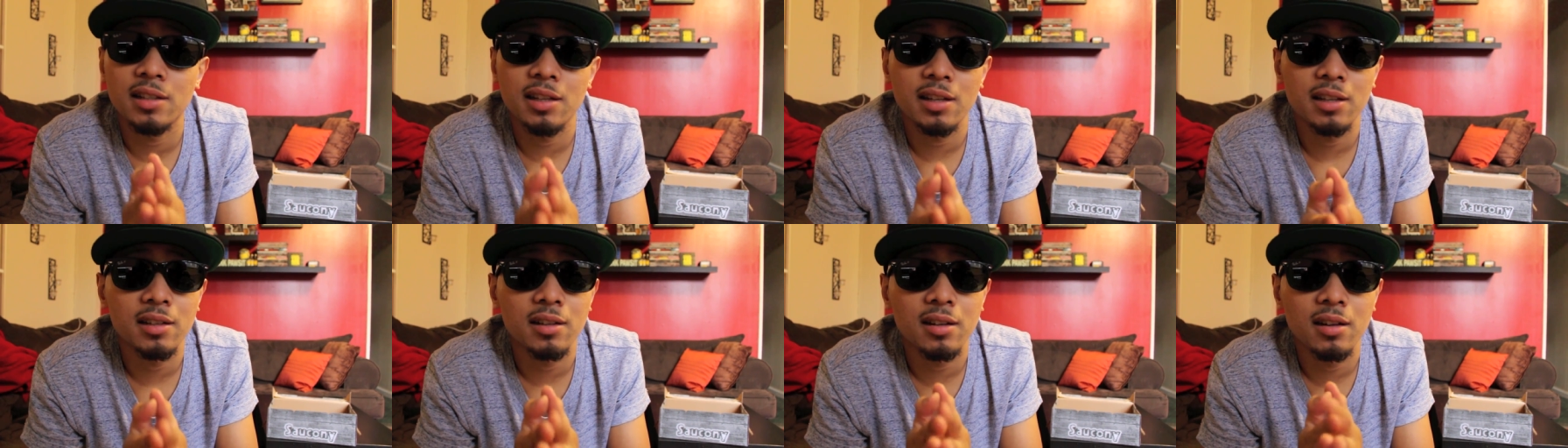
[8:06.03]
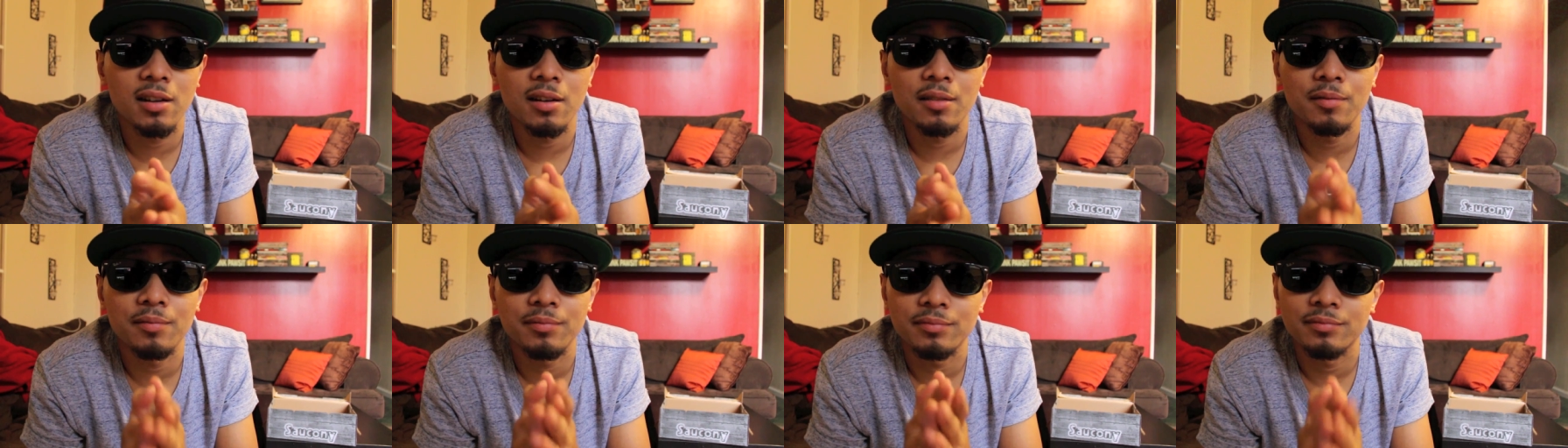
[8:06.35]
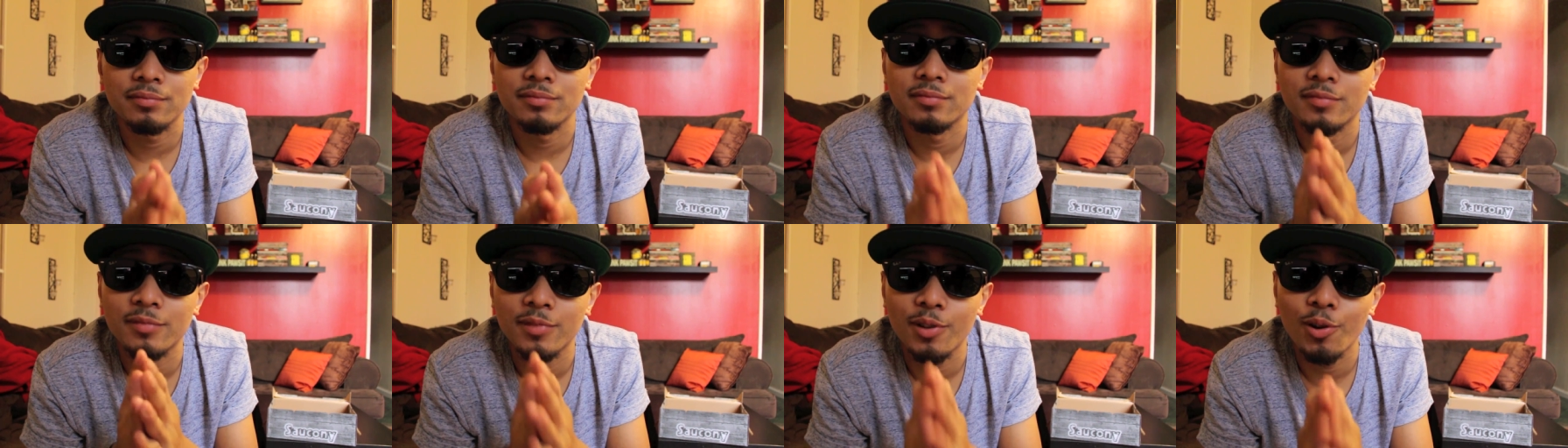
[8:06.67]
and
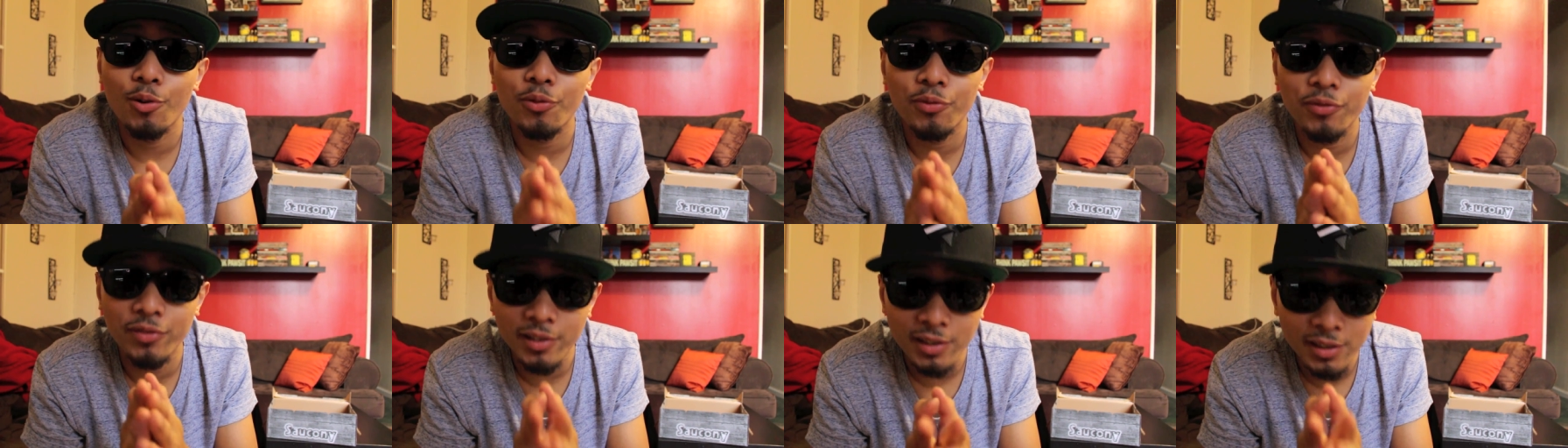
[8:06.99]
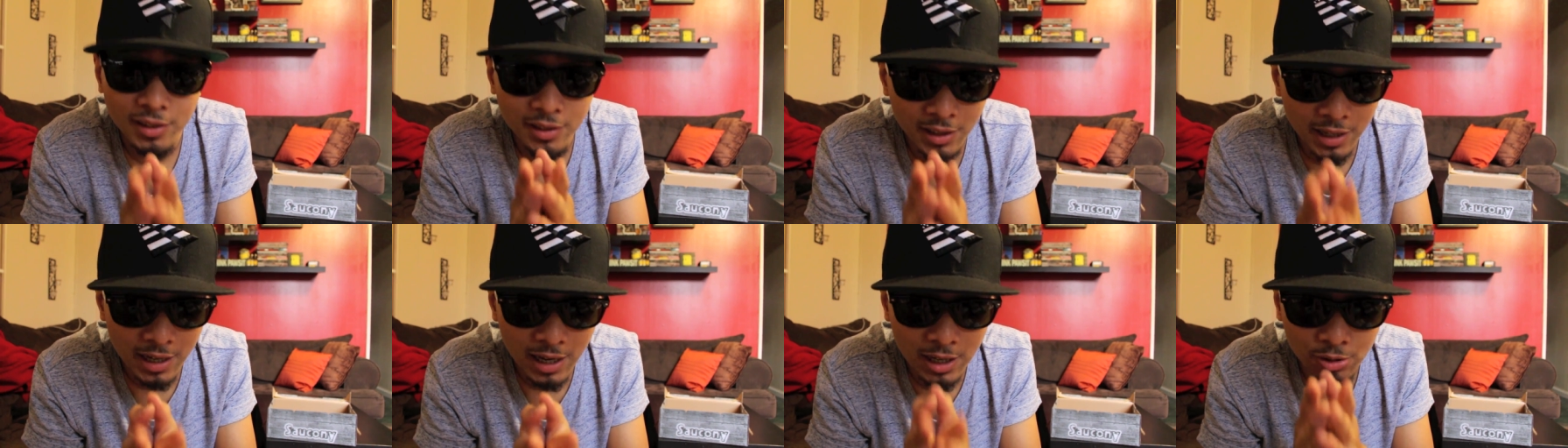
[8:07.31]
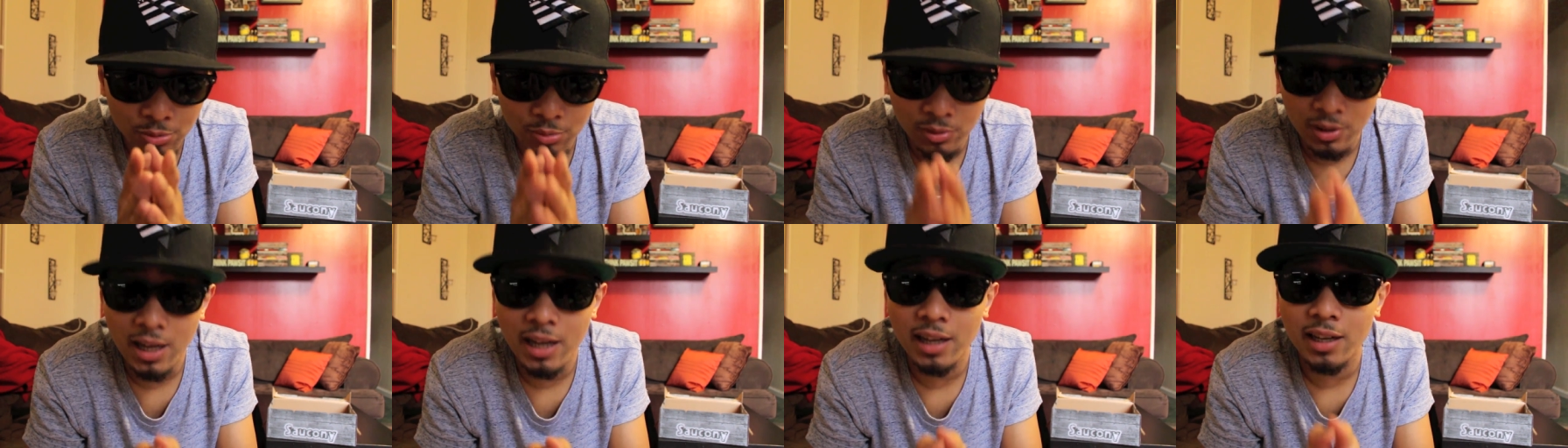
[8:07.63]
hopefully you
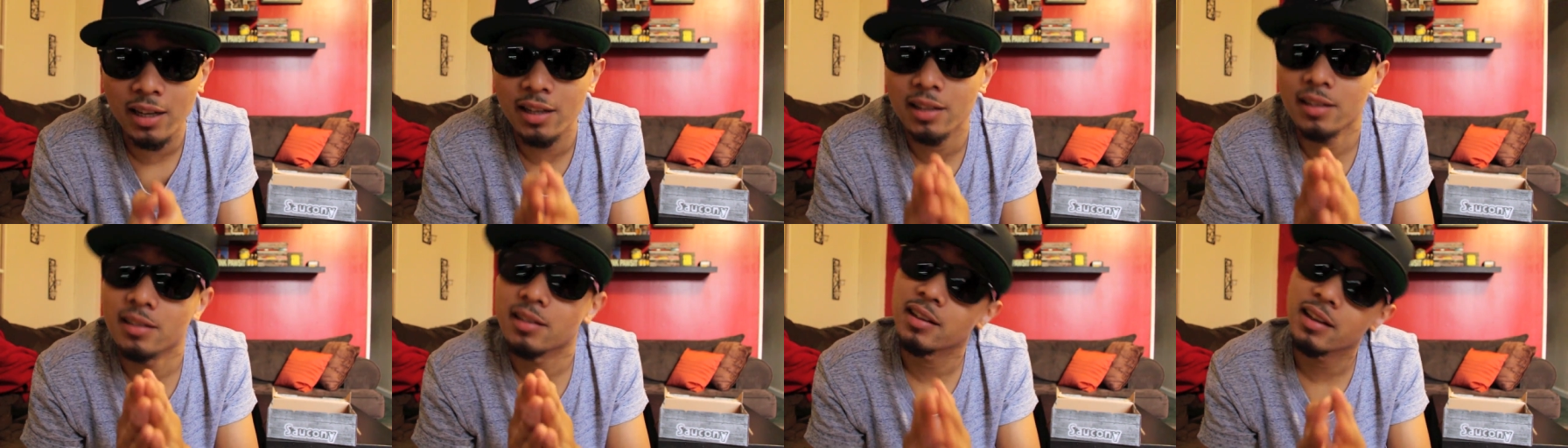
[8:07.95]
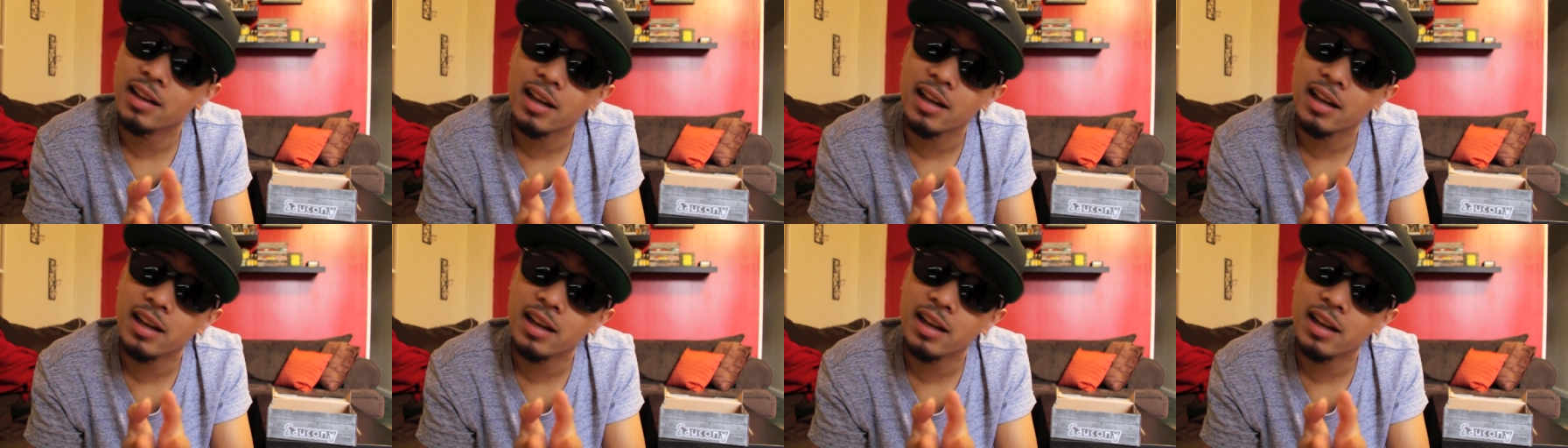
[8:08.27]
guys will like it.